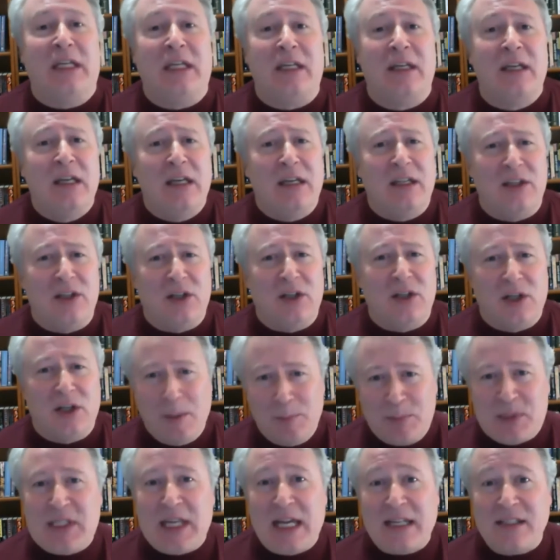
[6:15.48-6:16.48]
they're
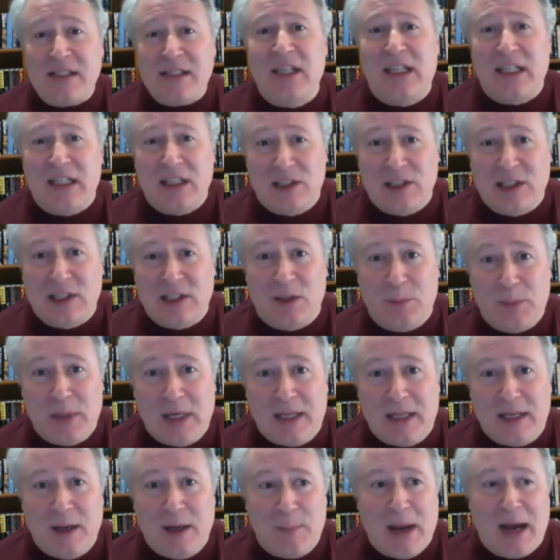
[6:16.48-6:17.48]
obsessing a little bit
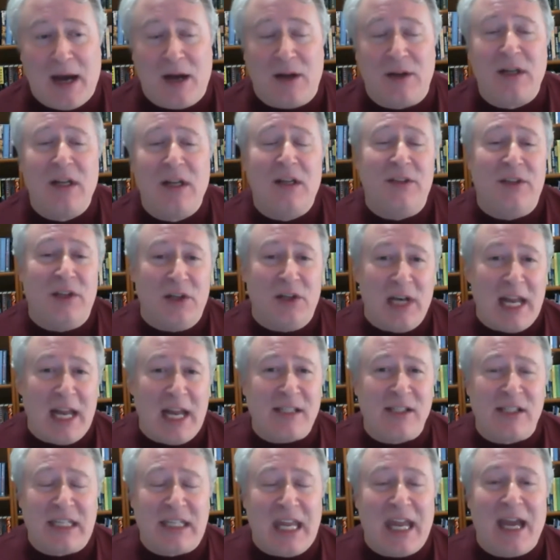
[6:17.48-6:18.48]
about their
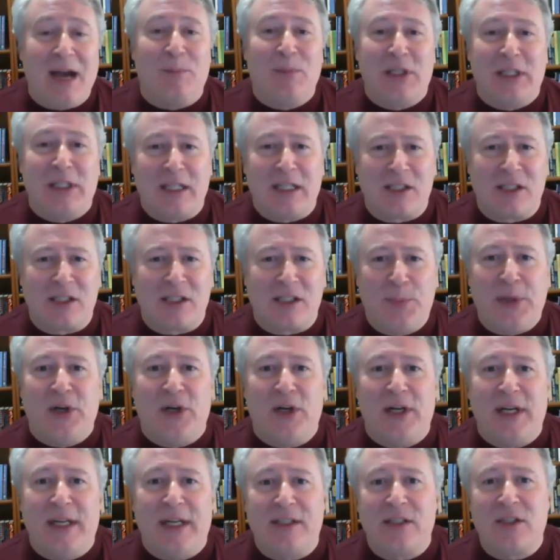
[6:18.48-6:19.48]
next gambling
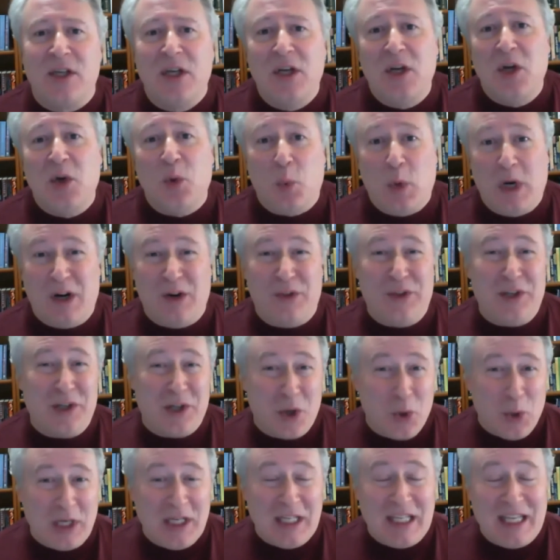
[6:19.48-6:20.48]
experience, where they're
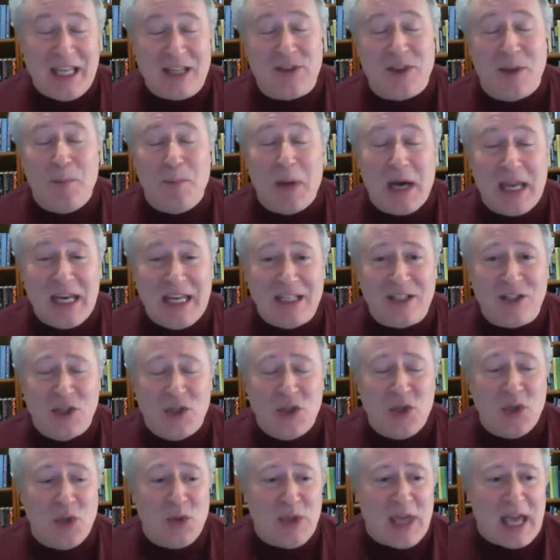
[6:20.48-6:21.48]
going to get the money to
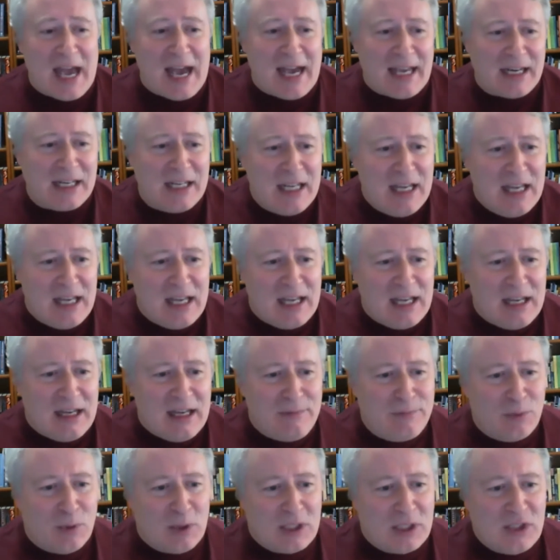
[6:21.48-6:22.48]
do that,
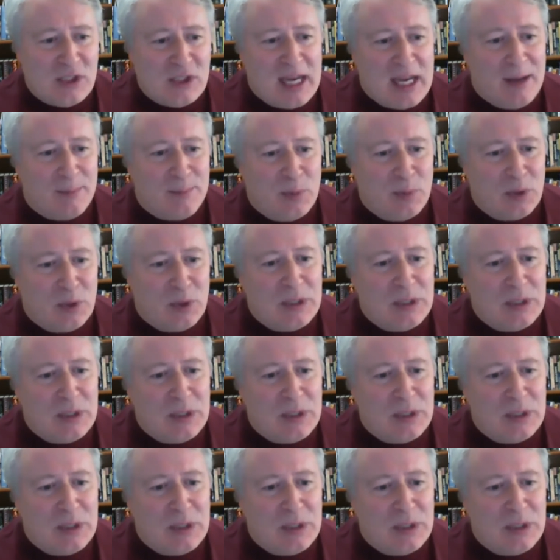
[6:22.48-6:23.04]
for example.